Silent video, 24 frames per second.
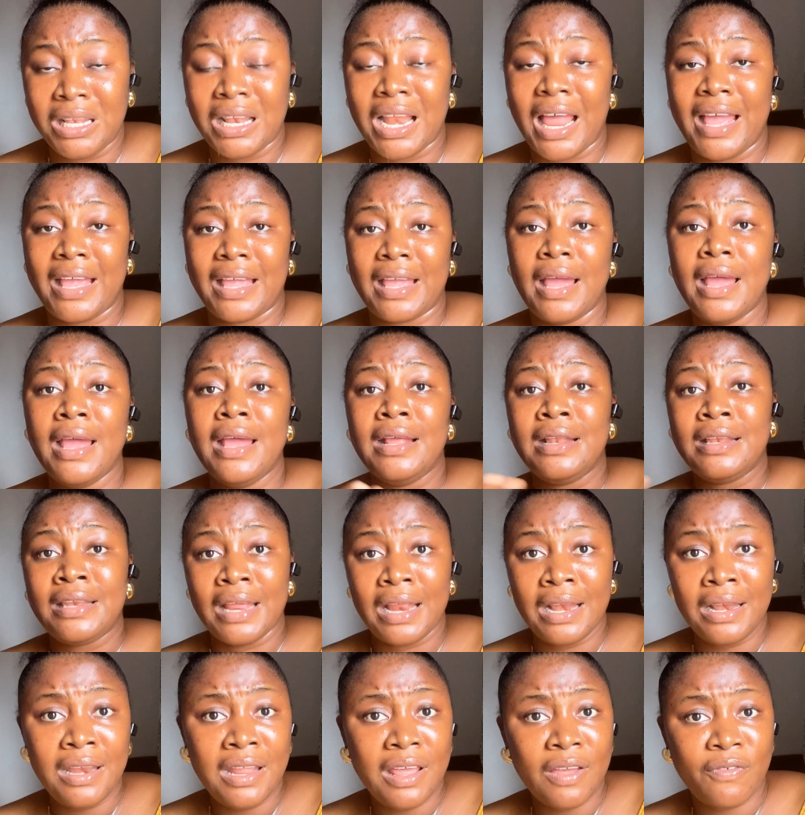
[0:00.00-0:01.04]
Like
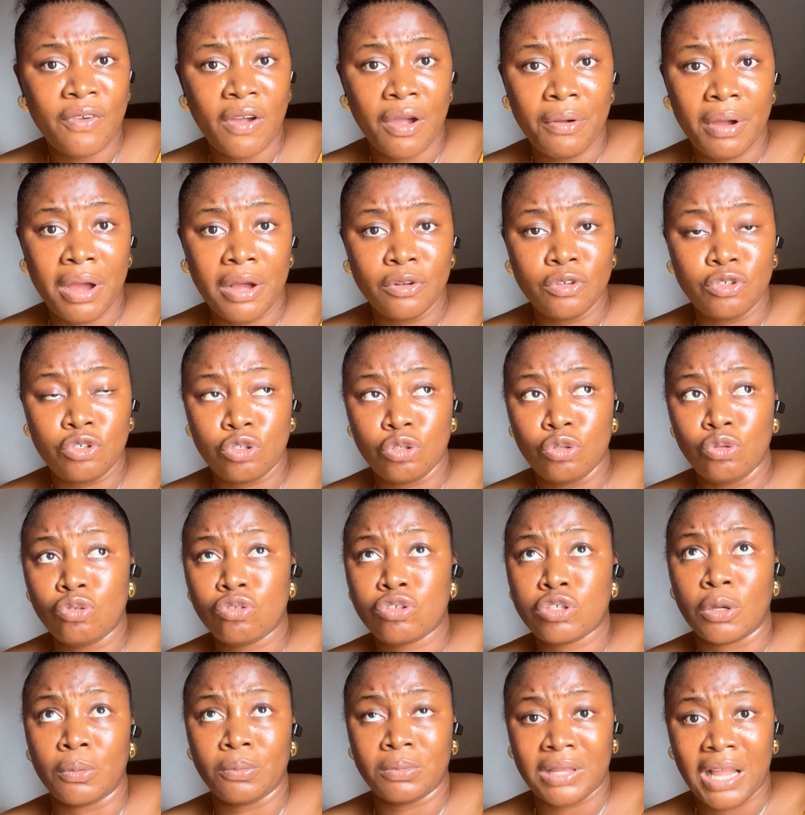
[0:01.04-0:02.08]
they live around you
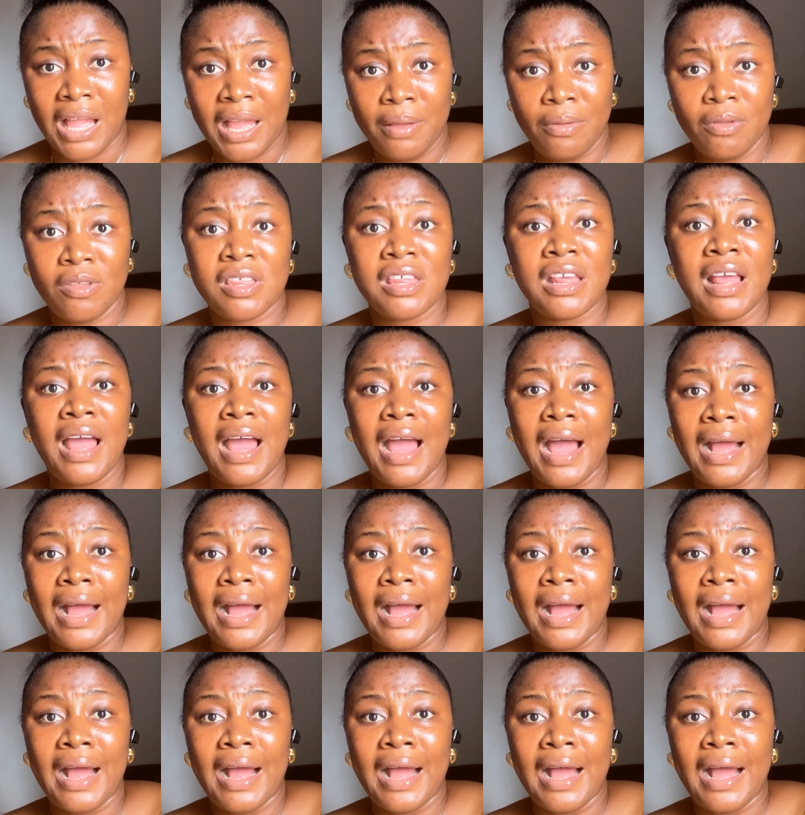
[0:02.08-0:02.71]
sometimes